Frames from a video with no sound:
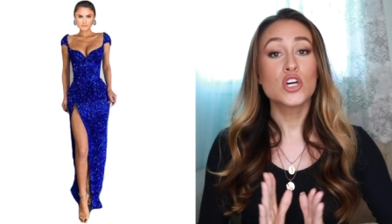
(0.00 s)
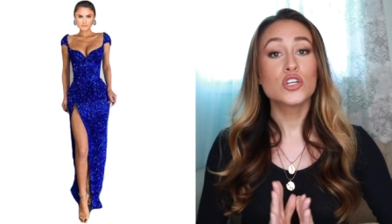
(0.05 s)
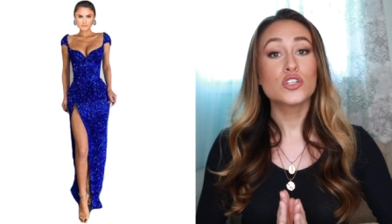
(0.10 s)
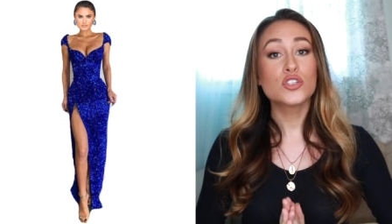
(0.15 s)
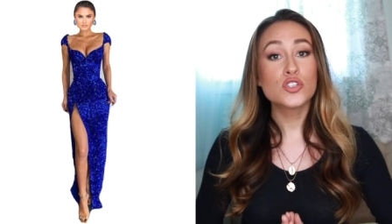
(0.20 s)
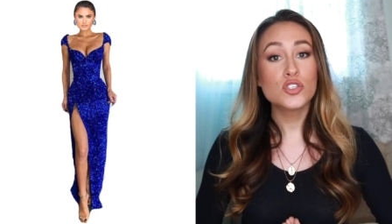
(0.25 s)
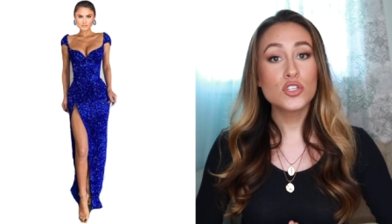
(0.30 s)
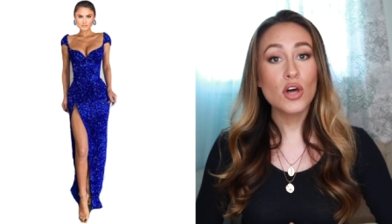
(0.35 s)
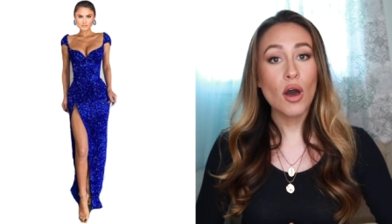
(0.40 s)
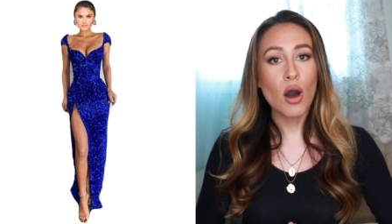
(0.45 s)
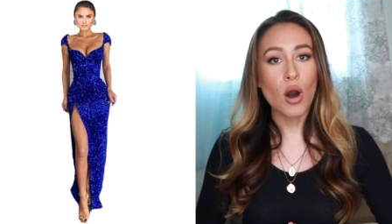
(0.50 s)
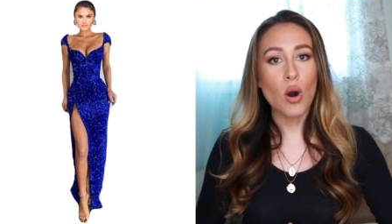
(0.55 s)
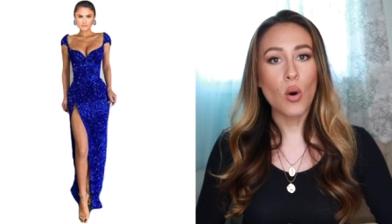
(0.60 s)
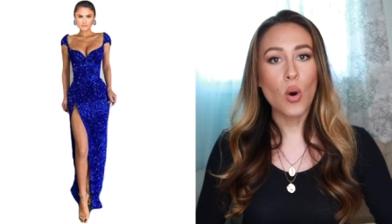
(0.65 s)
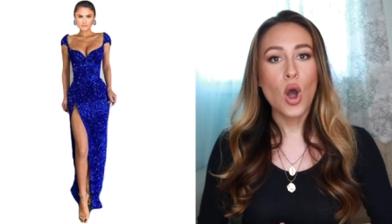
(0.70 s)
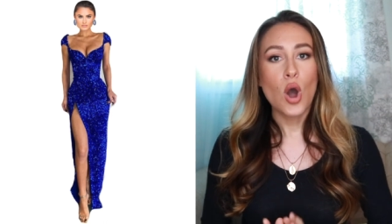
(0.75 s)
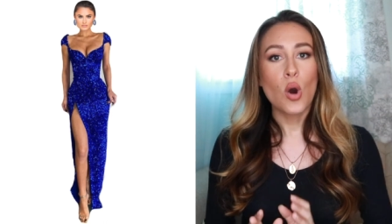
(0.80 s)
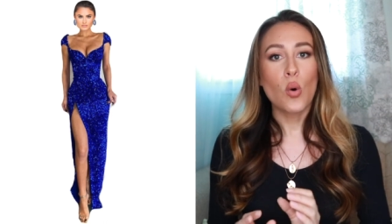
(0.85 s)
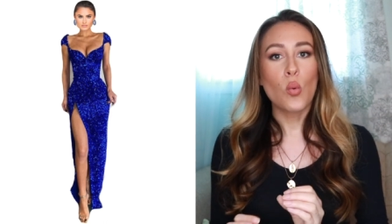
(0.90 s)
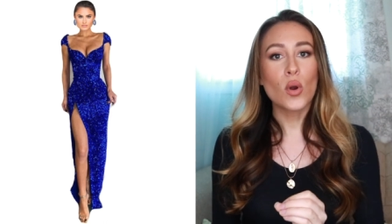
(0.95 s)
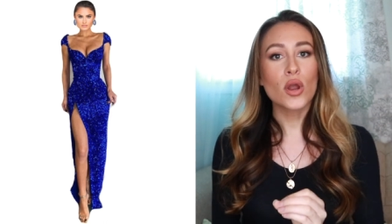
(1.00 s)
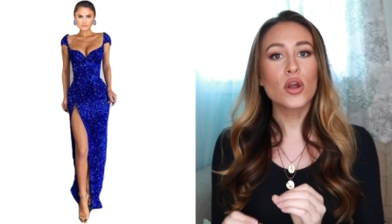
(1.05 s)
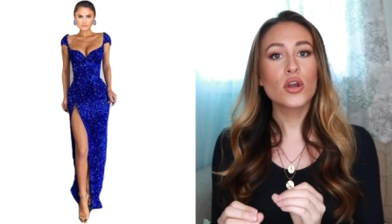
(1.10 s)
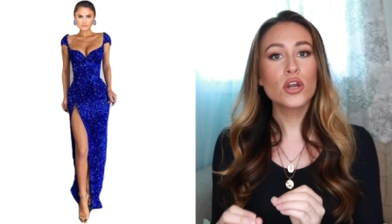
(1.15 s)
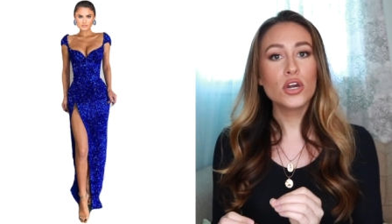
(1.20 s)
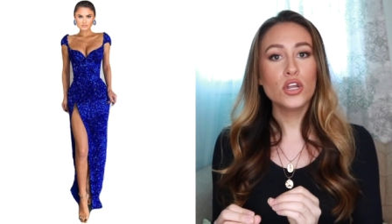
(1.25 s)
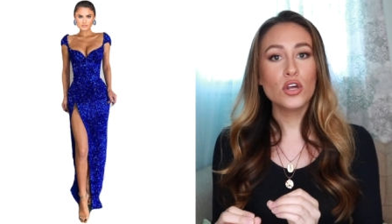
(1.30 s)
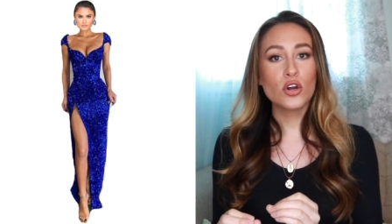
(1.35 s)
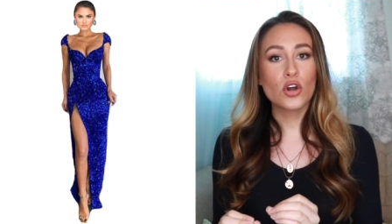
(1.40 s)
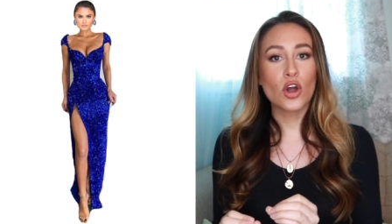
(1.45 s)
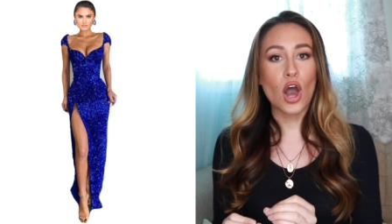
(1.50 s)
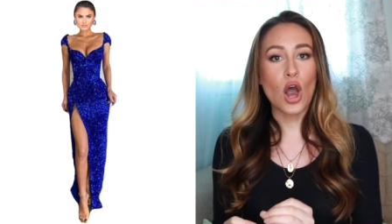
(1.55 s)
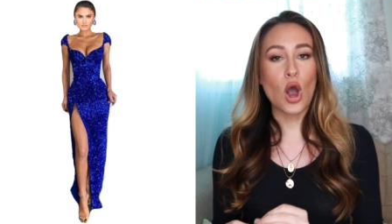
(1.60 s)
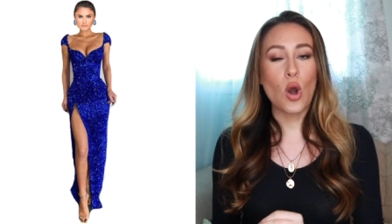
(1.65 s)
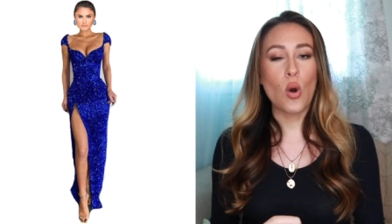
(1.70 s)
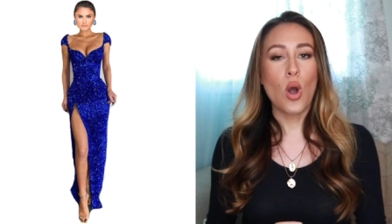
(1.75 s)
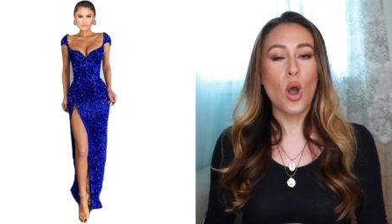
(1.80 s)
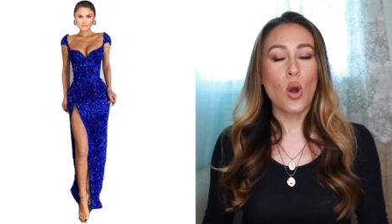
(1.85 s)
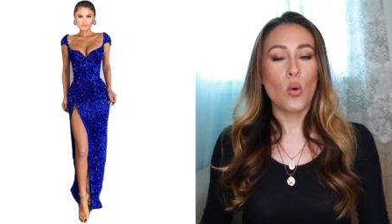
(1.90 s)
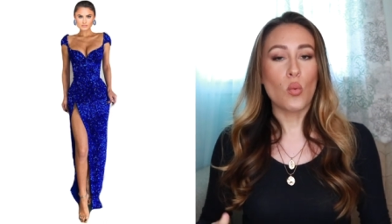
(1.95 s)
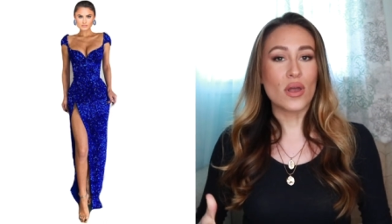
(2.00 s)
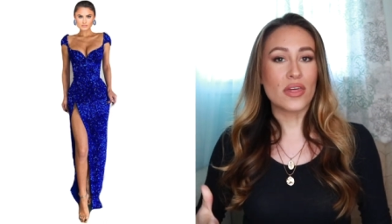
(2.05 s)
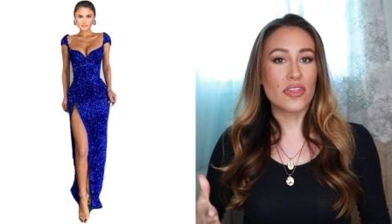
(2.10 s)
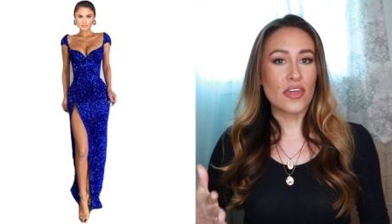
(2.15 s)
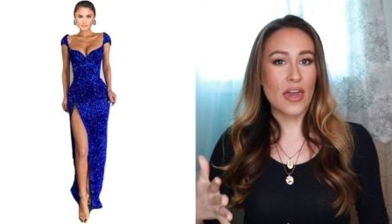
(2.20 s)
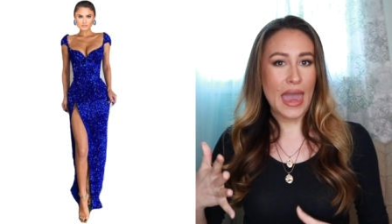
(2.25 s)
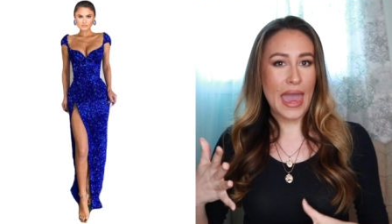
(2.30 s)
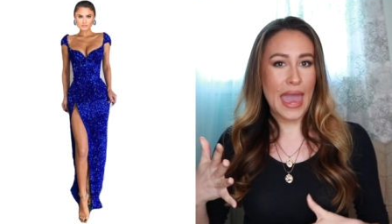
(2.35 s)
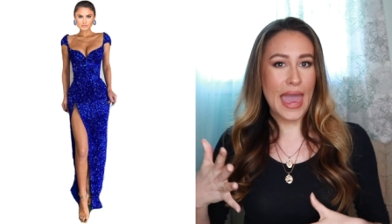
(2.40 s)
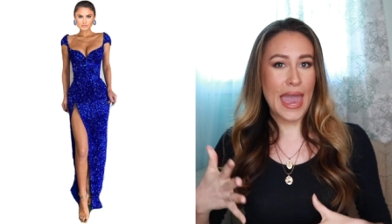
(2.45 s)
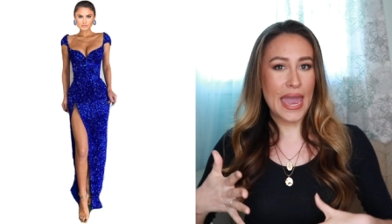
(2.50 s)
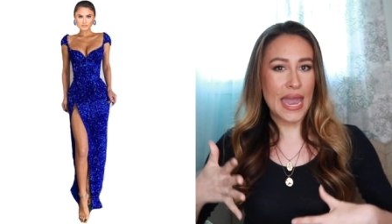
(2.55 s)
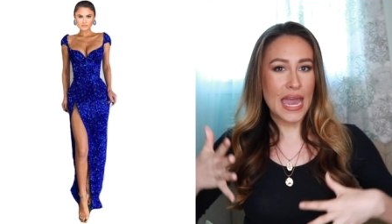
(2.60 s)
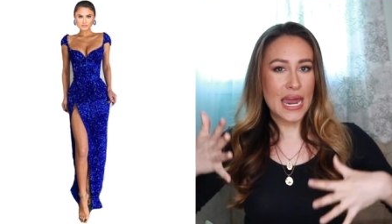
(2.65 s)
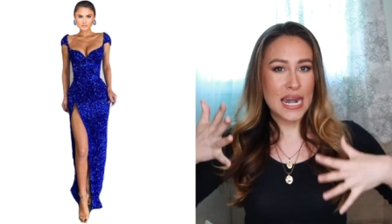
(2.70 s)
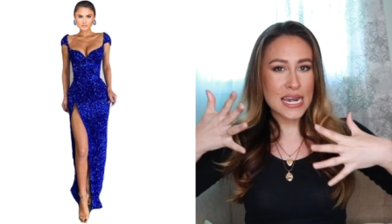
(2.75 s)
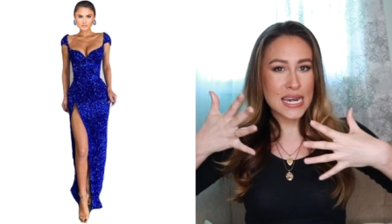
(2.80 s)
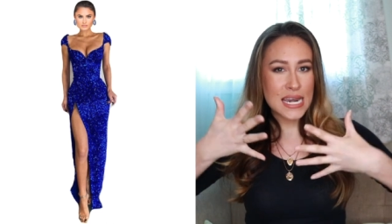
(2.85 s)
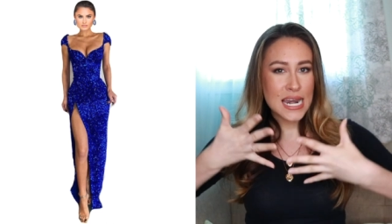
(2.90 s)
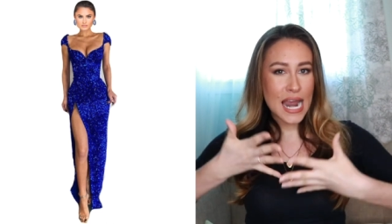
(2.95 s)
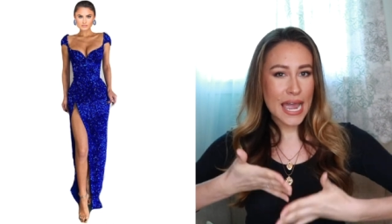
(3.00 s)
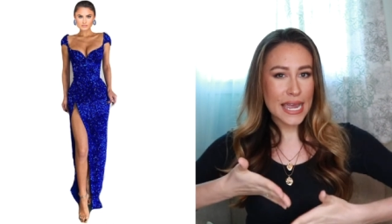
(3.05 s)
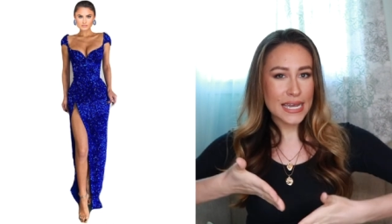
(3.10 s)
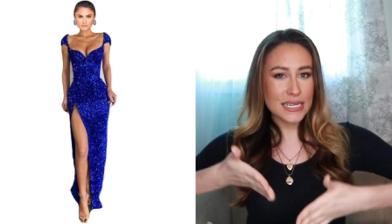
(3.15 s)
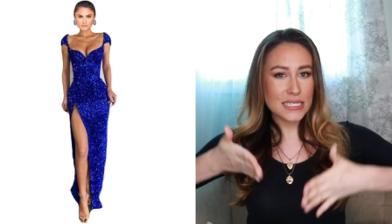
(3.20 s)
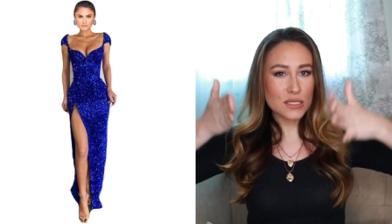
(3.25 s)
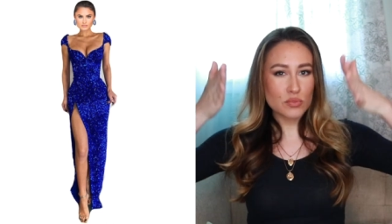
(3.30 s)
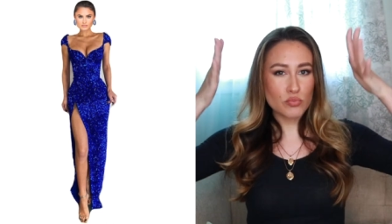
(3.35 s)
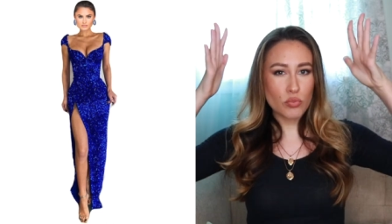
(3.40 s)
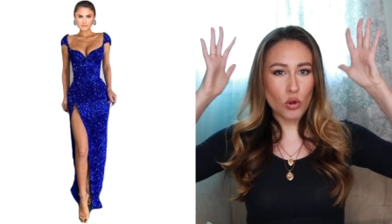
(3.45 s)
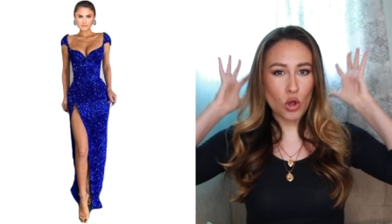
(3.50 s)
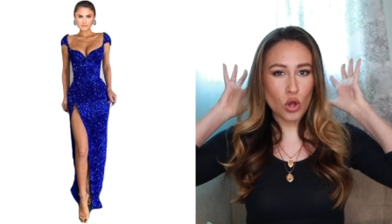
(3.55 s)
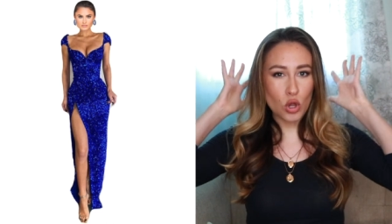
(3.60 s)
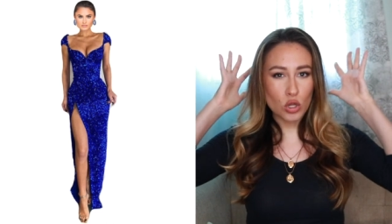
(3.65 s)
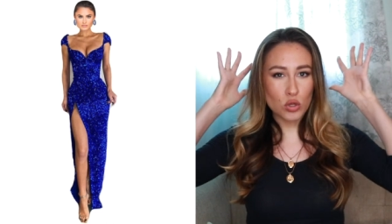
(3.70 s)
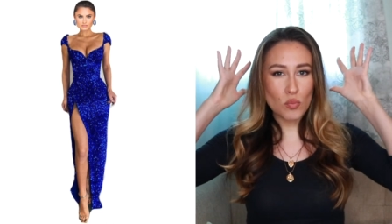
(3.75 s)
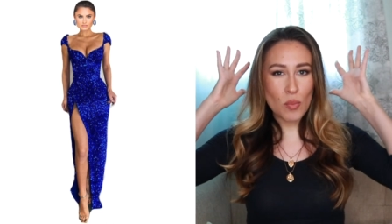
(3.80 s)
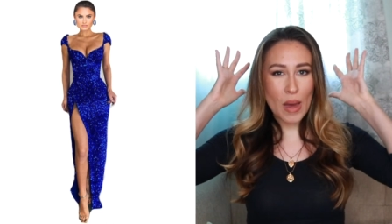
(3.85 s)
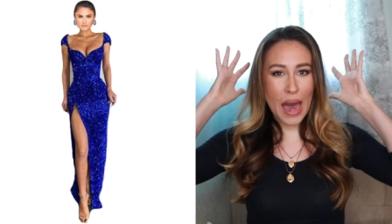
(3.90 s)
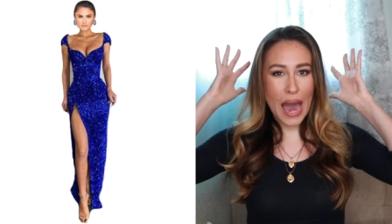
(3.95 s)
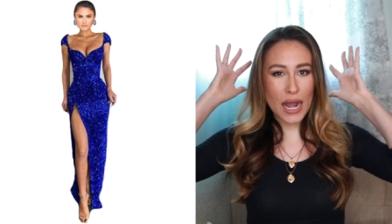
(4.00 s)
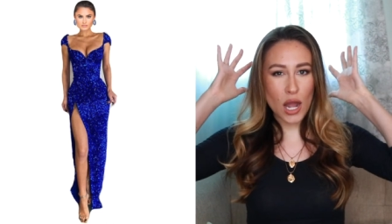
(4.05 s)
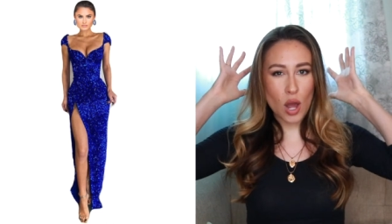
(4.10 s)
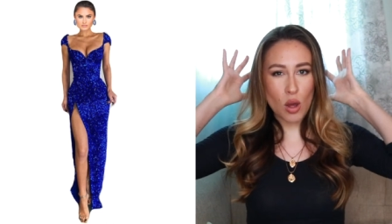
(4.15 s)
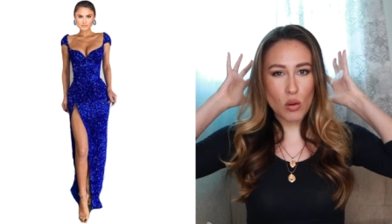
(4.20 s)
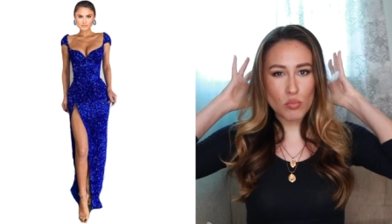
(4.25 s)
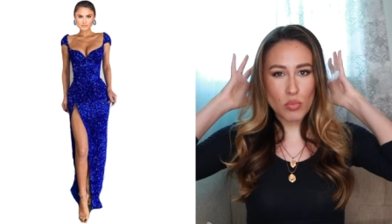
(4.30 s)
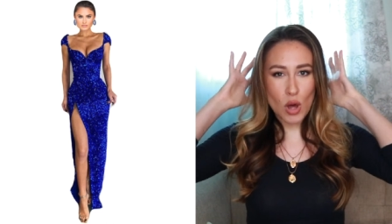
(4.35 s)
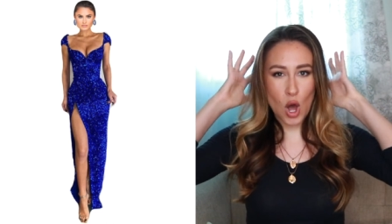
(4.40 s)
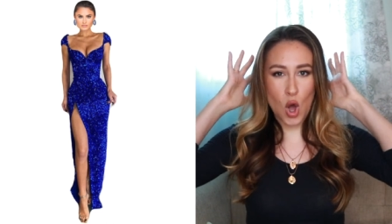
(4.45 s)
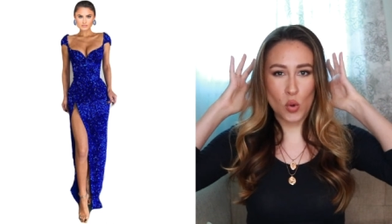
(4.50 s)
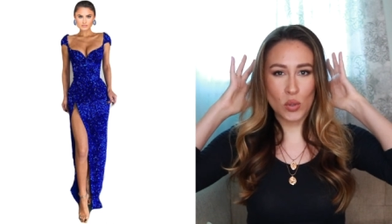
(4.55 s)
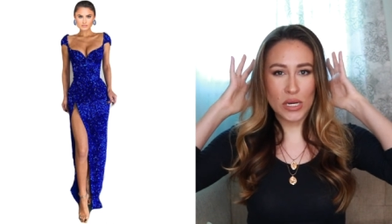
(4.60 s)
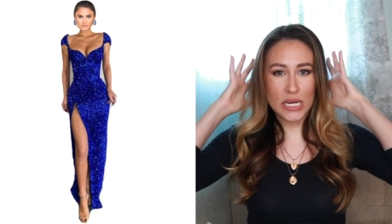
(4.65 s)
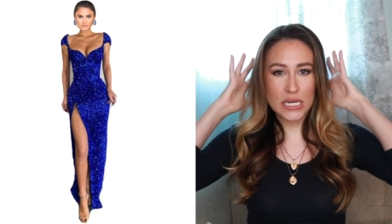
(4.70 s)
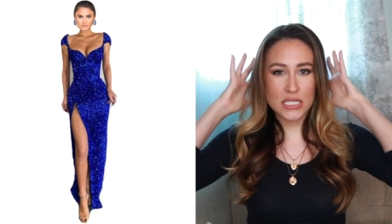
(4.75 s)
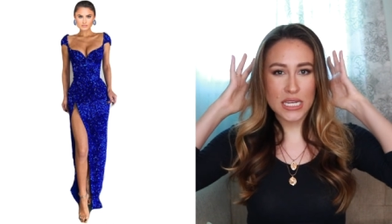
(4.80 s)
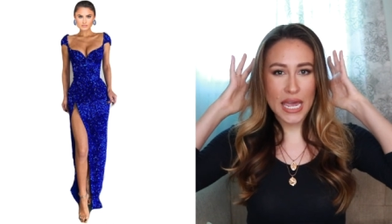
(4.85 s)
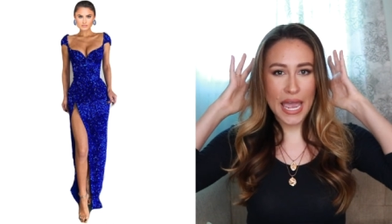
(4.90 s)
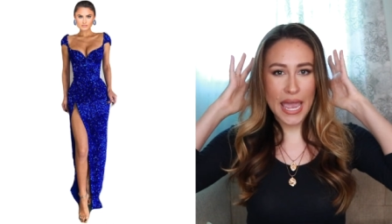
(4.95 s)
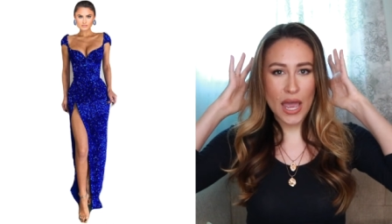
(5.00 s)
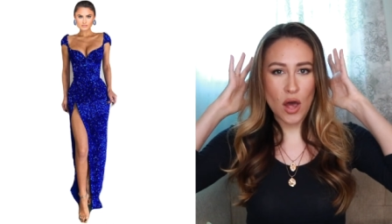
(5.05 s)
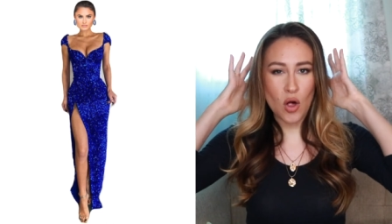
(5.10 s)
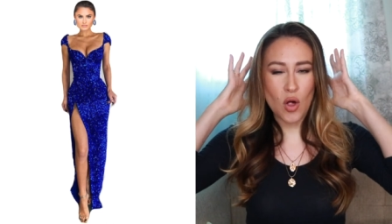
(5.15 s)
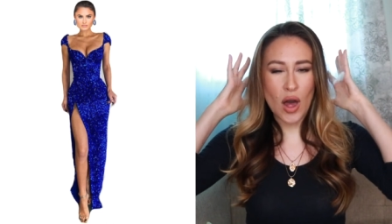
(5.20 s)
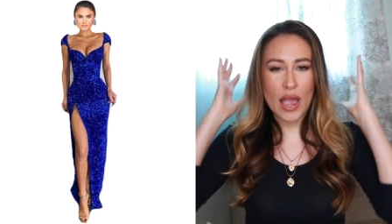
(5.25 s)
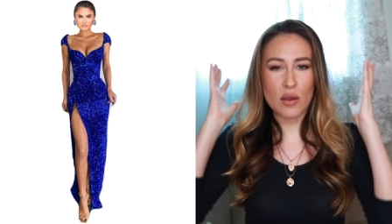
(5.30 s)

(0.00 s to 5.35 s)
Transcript: So we're gonna go with a nice pulled back ponytail.